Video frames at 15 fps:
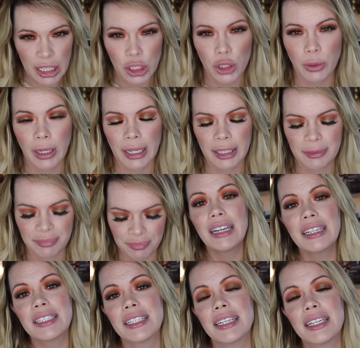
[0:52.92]
tissue care.
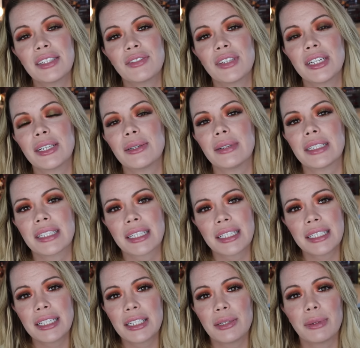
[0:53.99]
Today's video is a
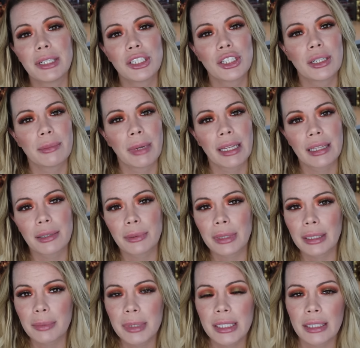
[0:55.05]
continuation of my
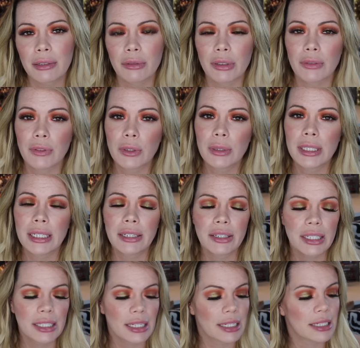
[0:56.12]
liquid lipstick review
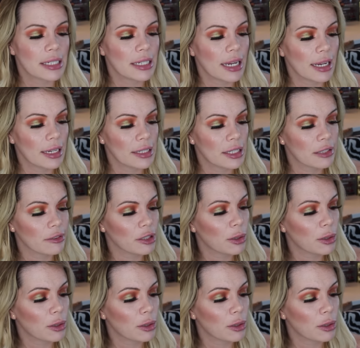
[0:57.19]
series and today is the